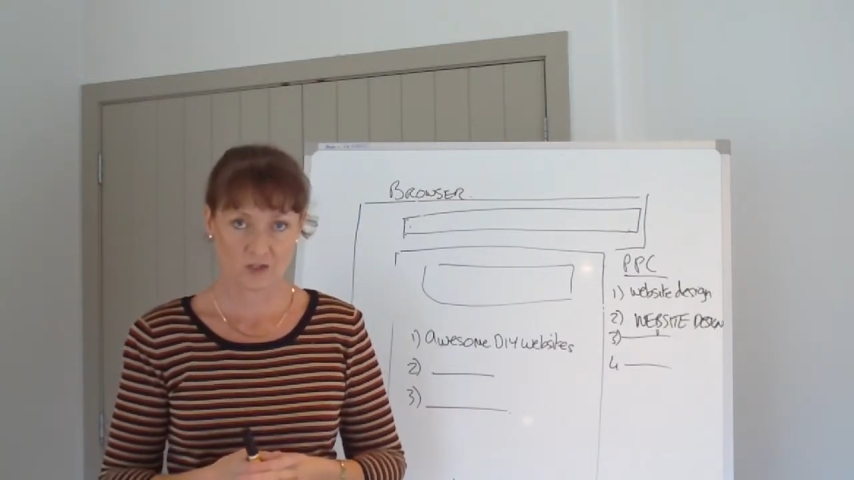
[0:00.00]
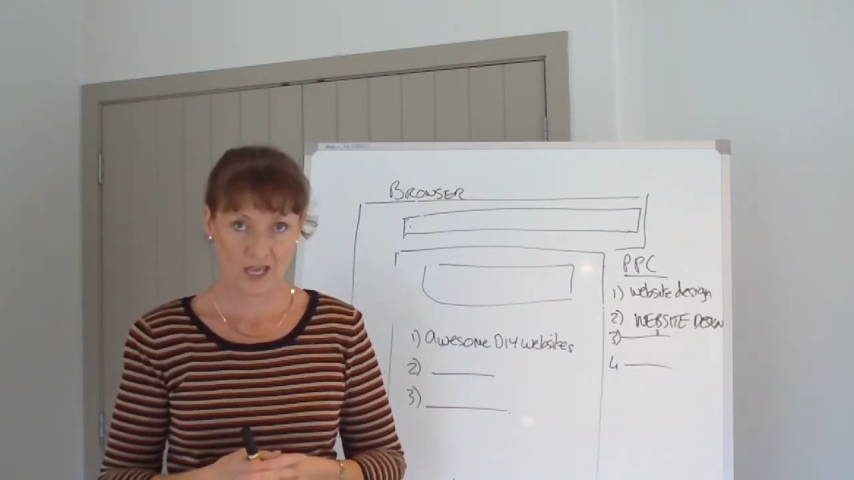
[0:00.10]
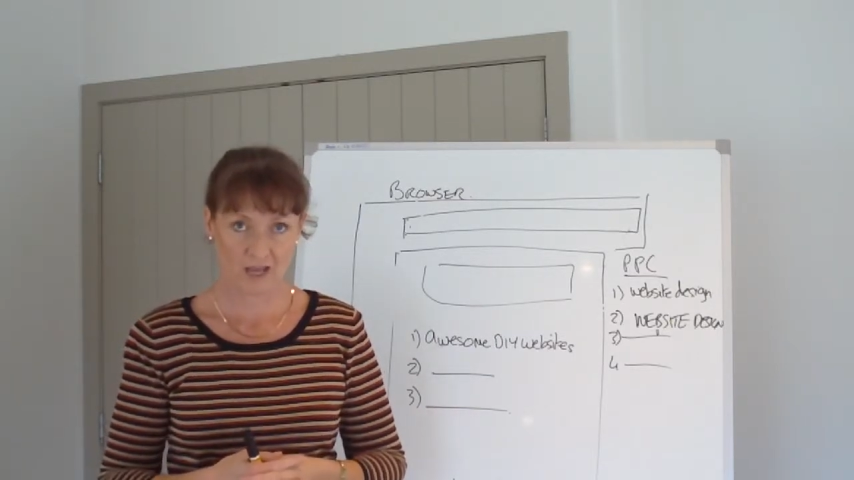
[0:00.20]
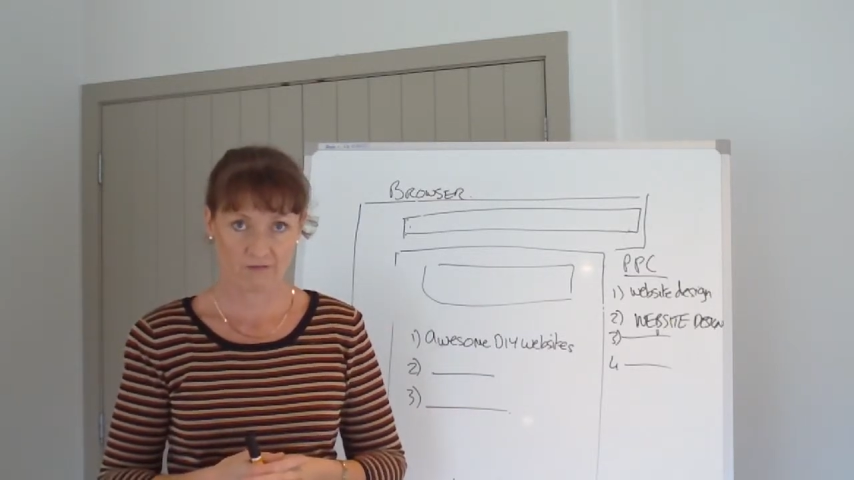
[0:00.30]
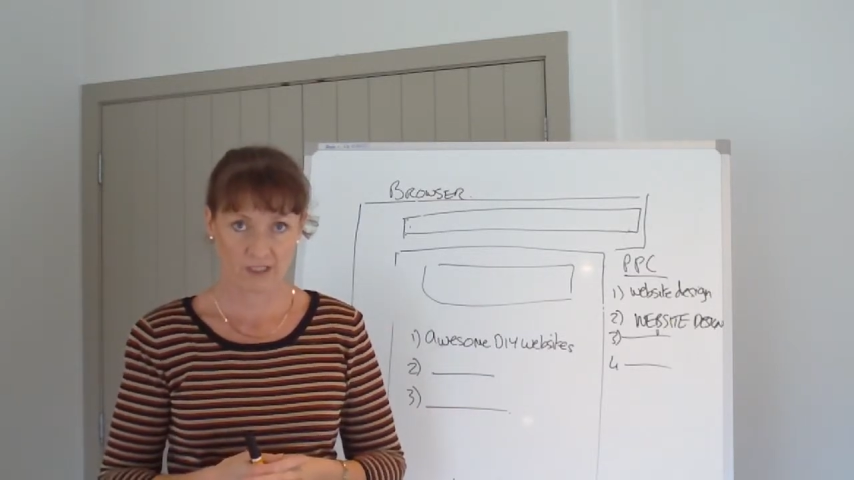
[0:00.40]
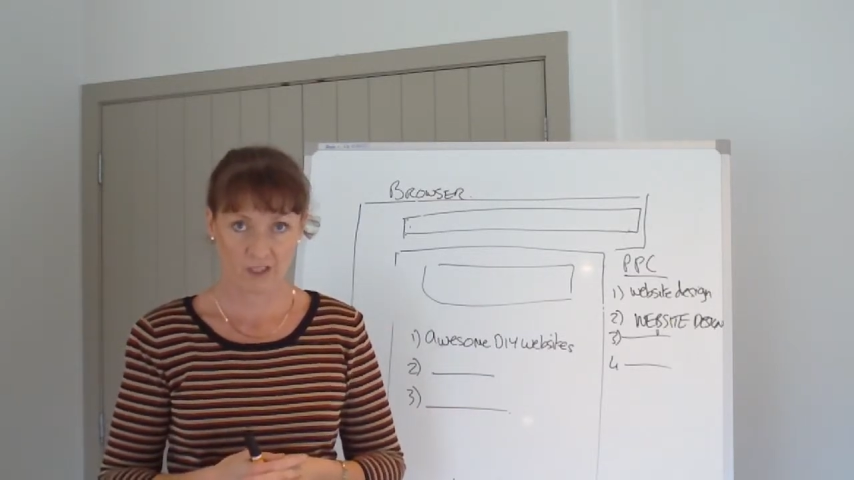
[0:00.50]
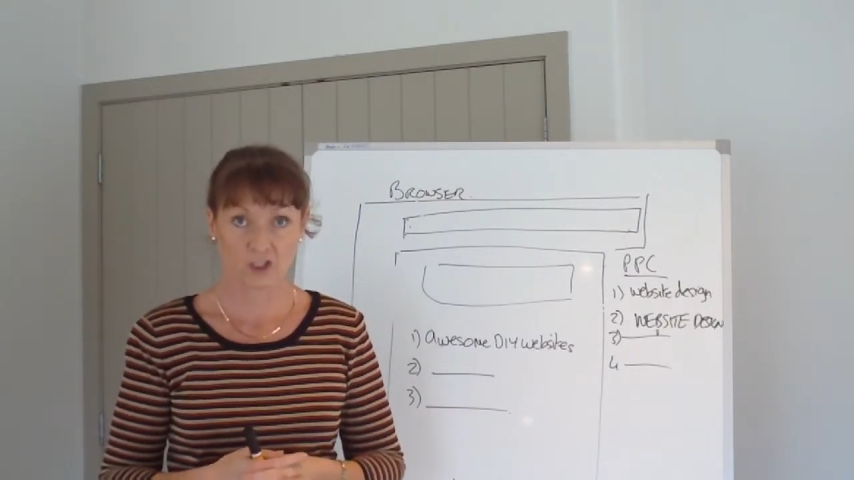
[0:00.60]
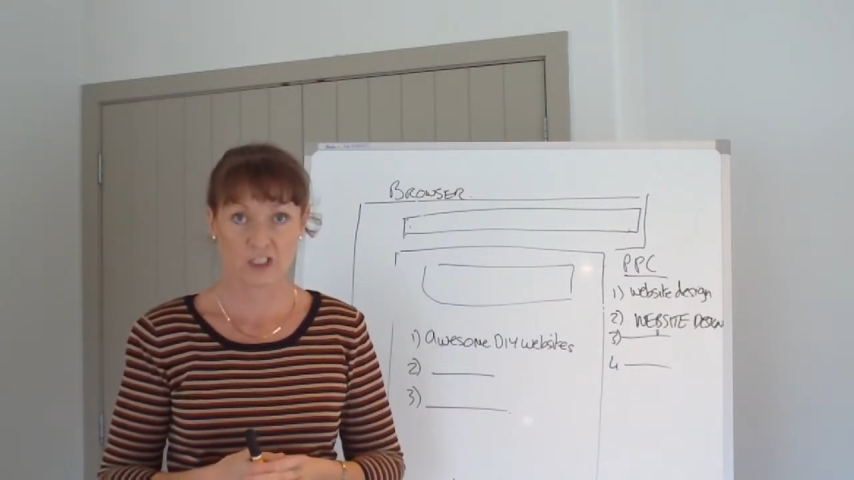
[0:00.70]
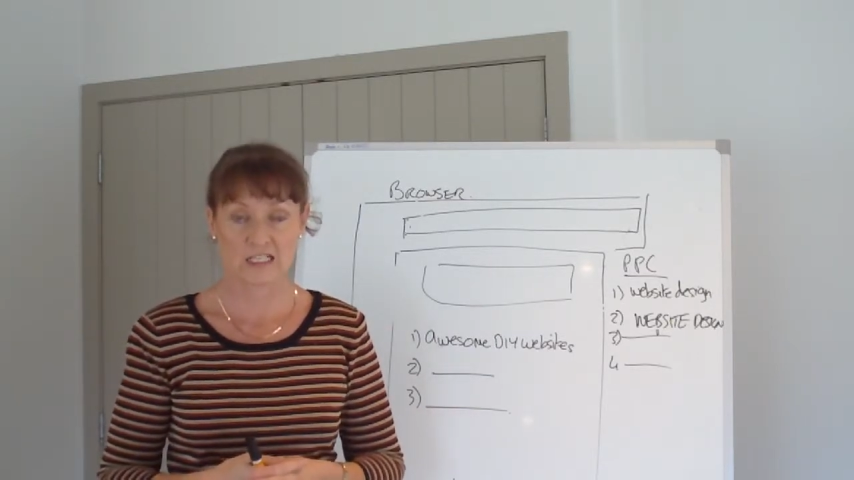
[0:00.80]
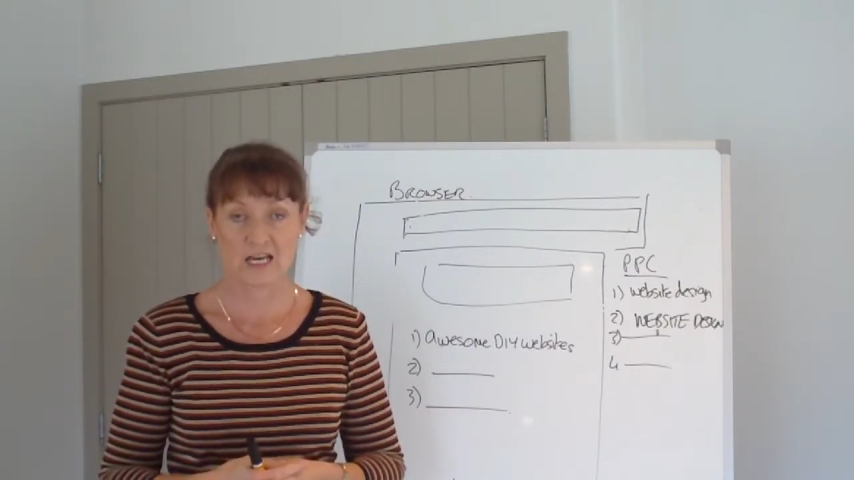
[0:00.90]
you have
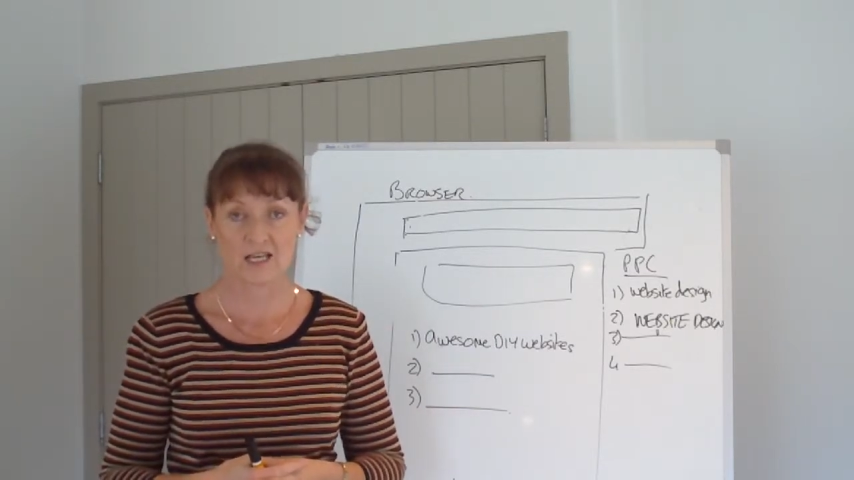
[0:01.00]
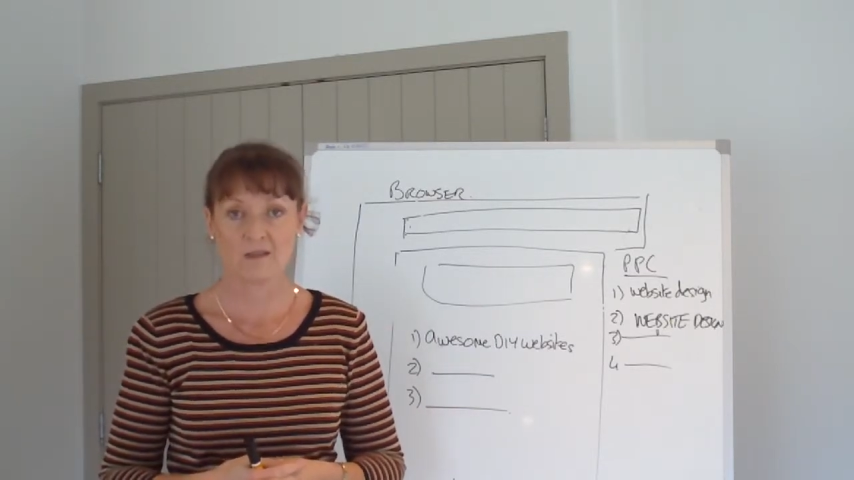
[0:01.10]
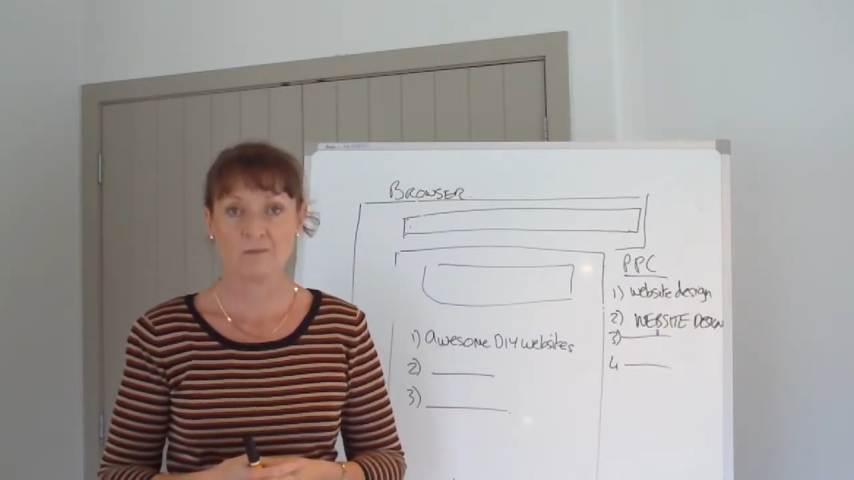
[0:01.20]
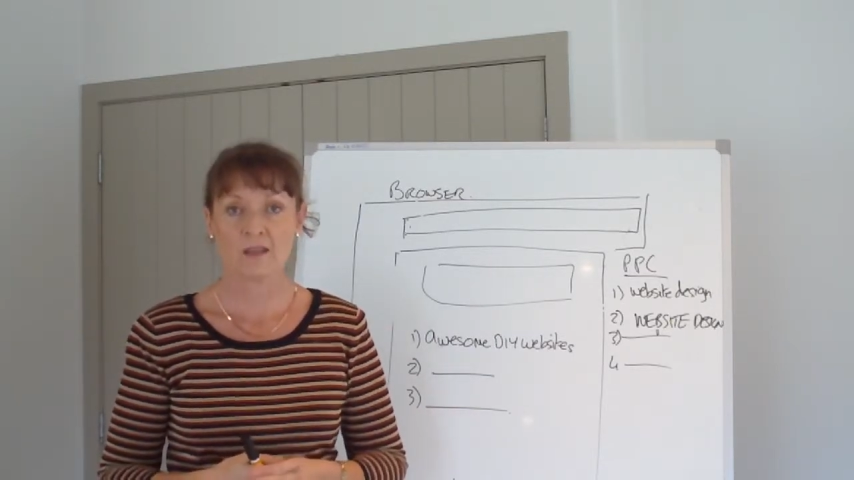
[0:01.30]
each day.